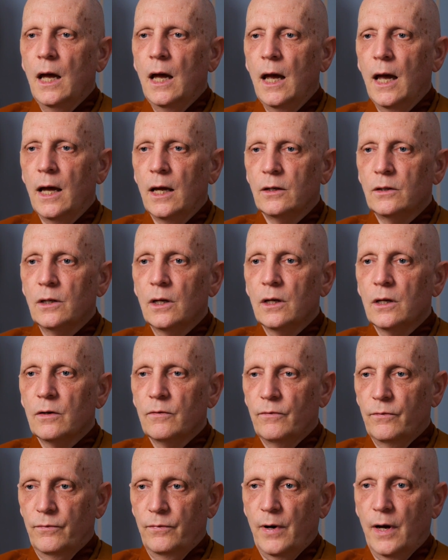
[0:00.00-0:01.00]
and
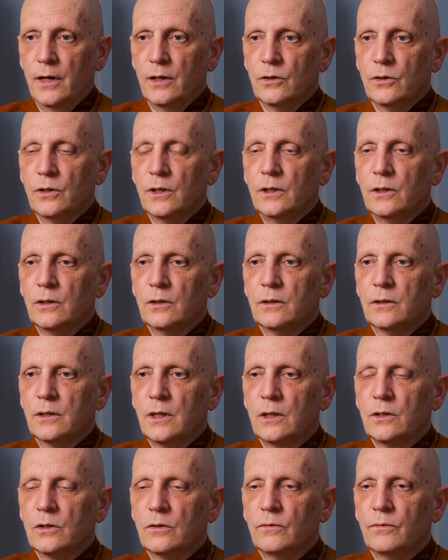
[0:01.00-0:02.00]
fire in the
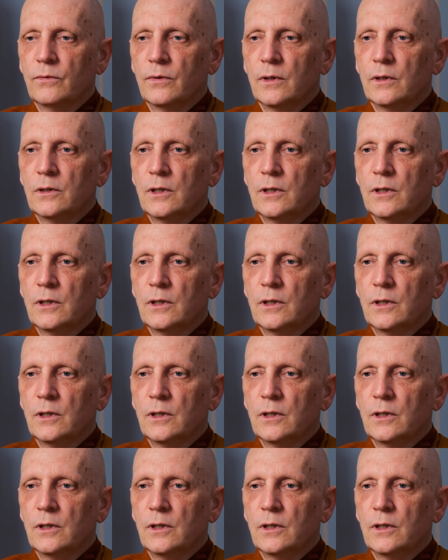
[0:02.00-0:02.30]
sense of the